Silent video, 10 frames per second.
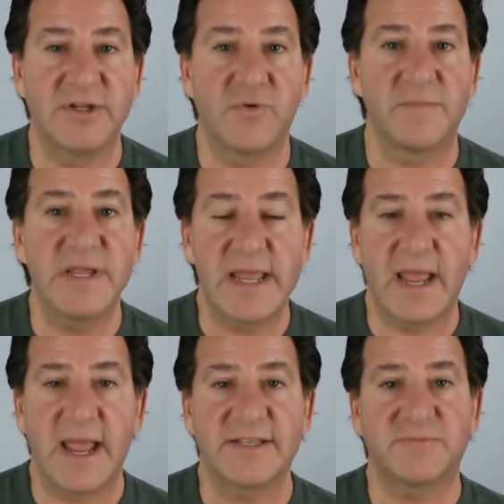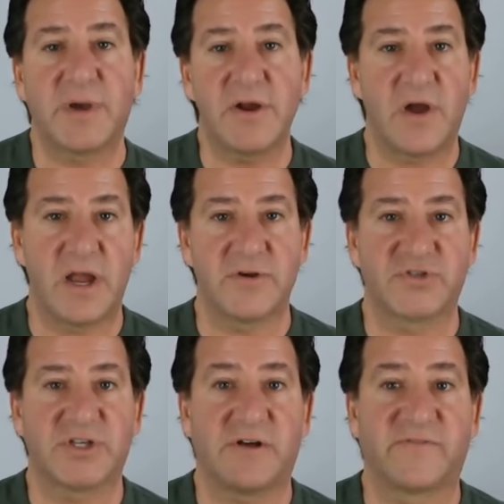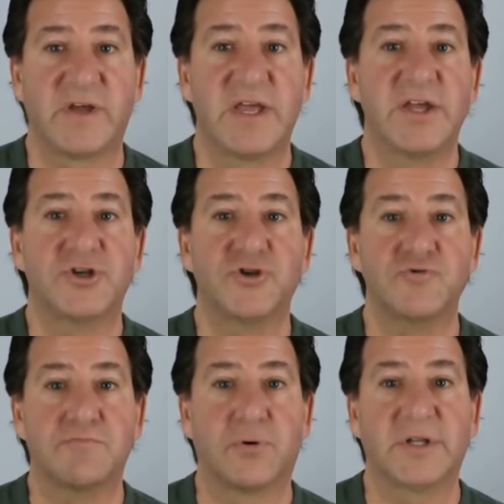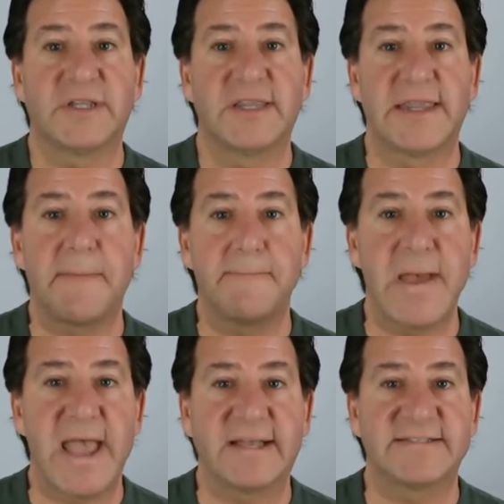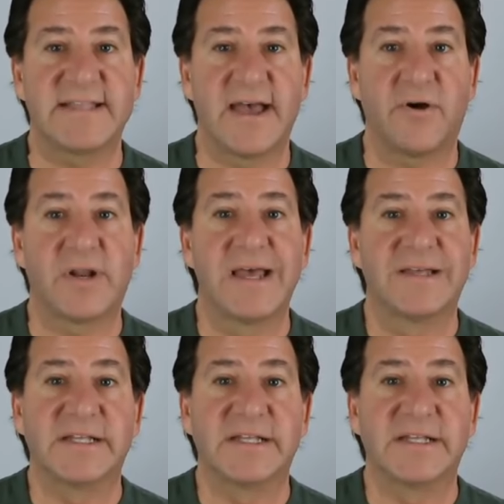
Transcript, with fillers: You are being asked by your higher self to put the bags down,